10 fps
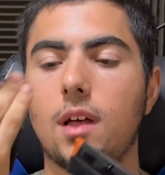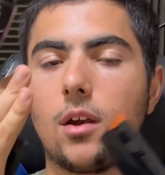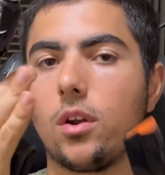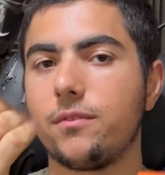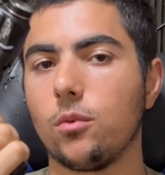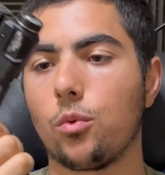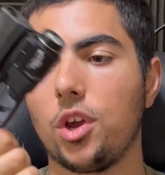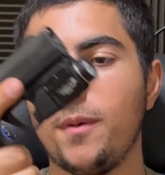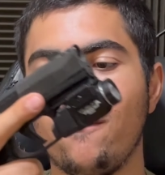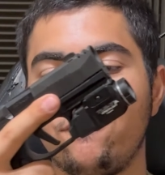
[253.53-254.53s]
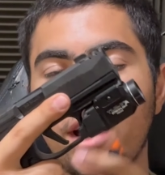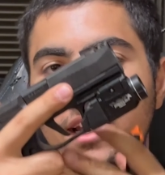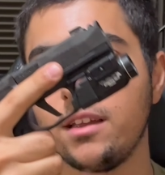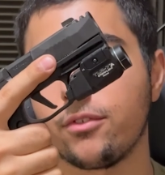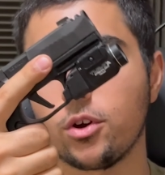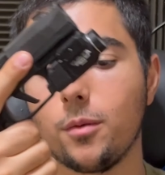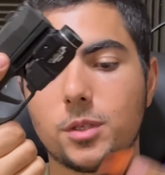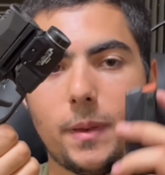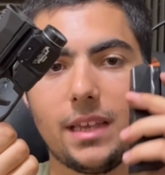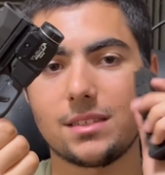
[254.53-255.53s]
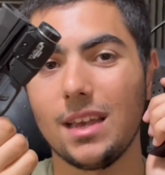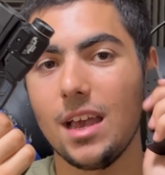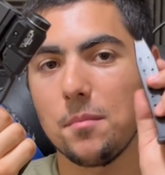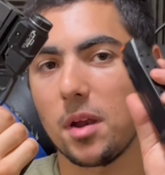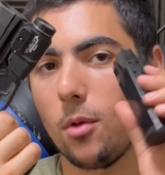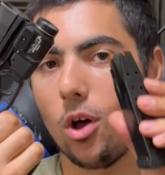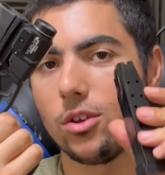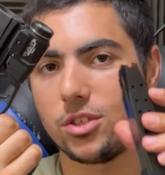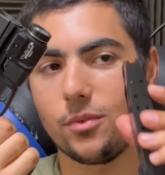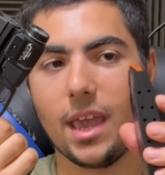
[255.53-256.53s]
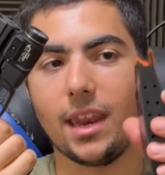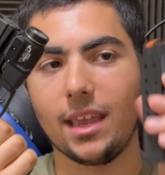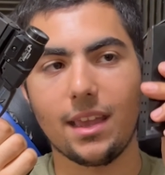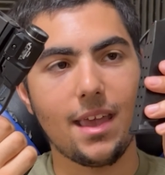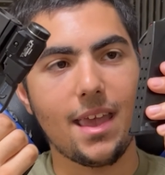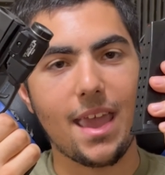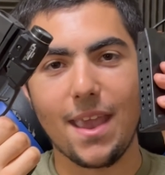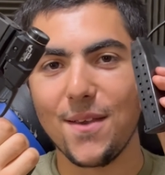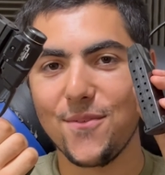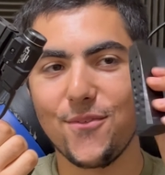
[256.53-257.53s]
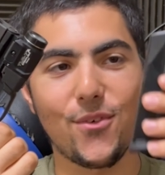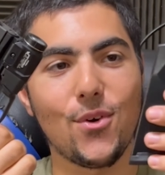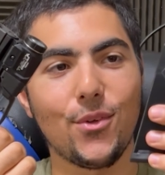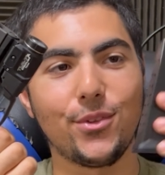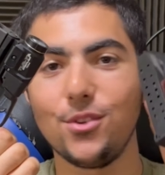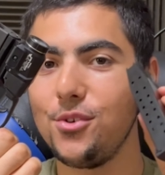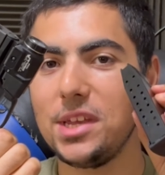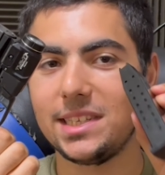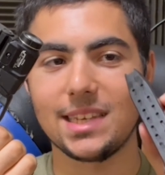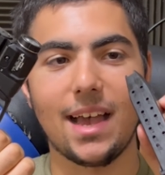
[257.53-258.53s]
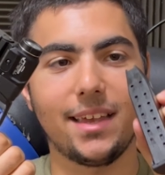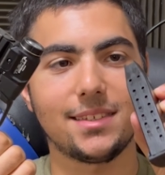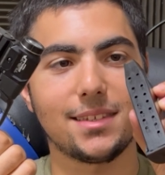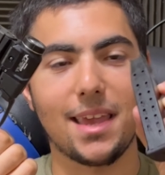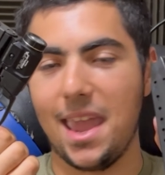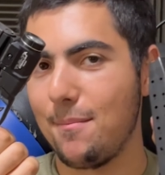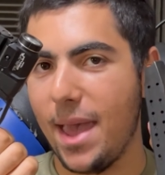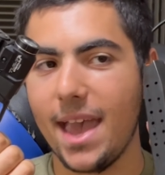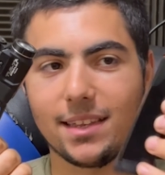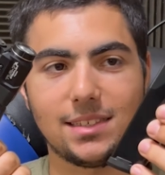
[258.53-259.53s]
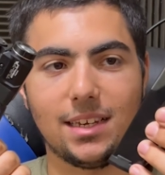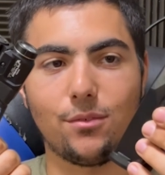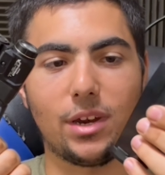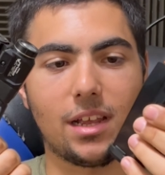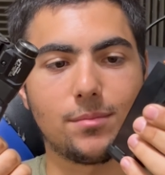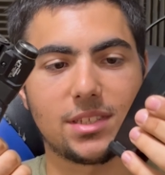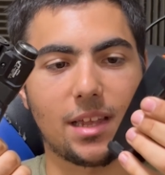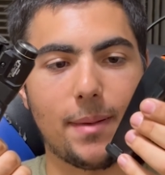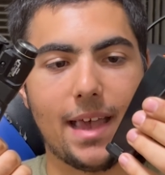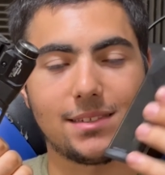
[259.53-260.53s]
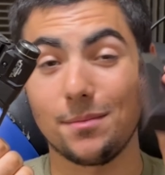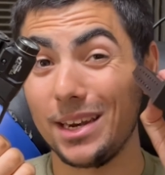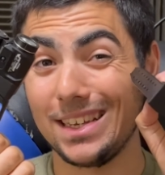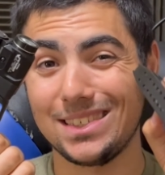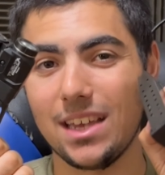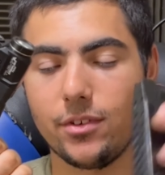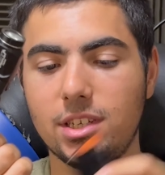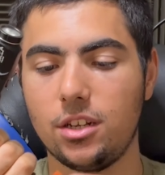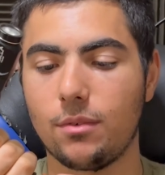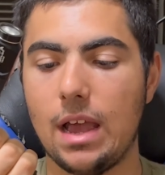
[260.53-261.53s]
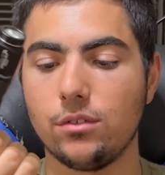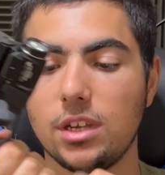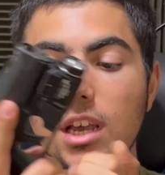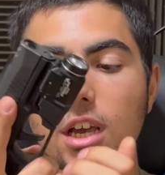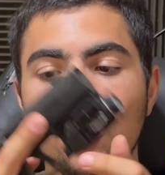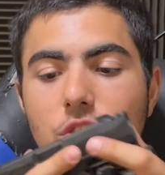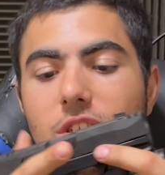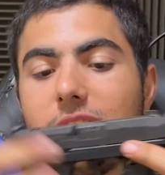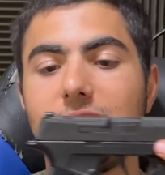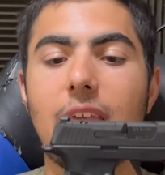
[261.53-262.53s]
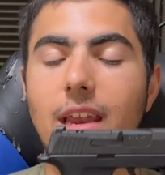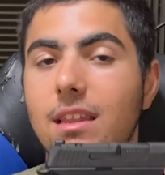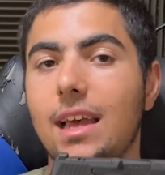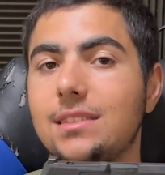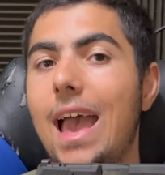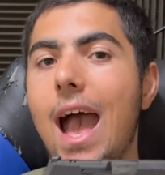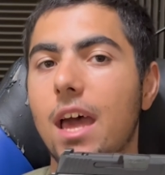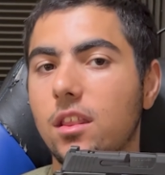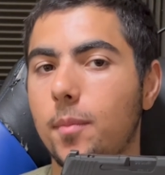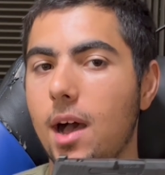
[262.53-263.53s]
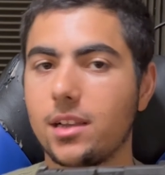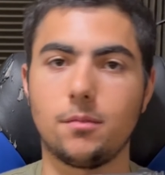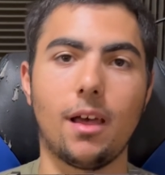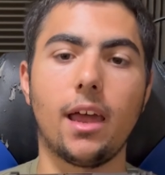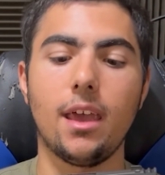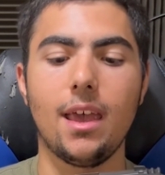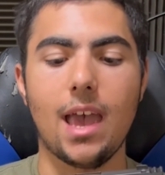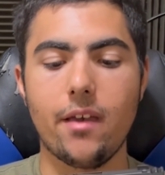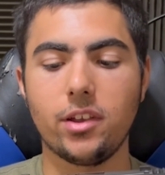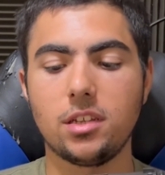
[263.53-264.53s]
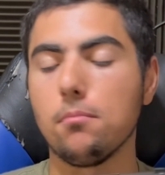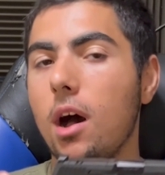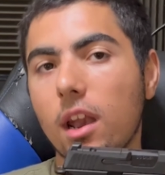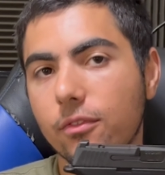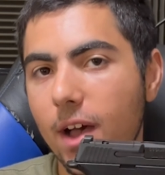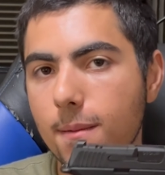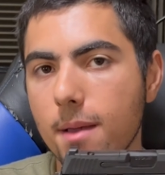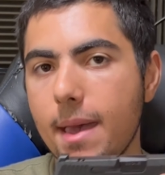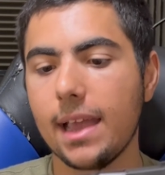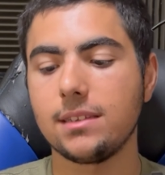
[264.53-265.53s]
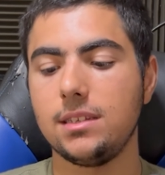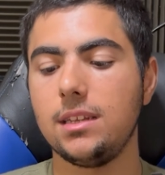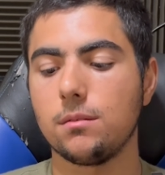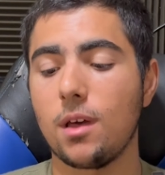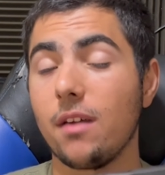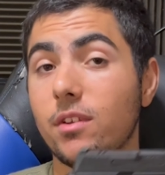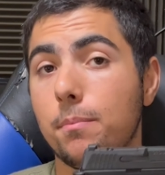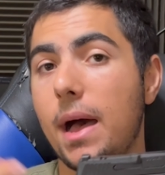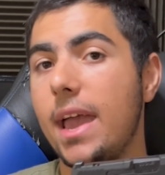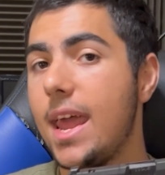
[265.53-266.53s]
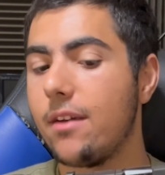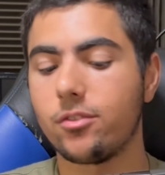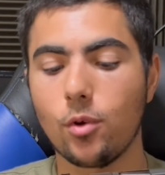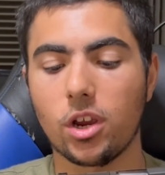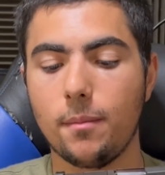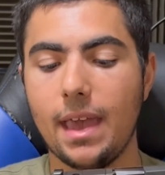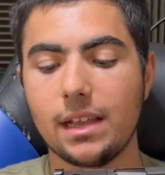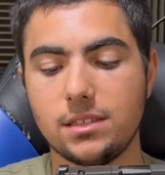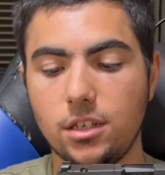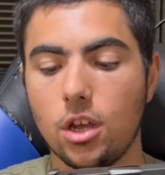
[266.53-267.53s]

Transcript: I don't have to worry about fighting for grip space, but I'm also getting a full duty size magazine when it comes to capacity. I'm getting 17 rounds, which is insane, and that's out of the box. I'm not having to modify my magazines. I'm not having to buy an aftermarket magazine.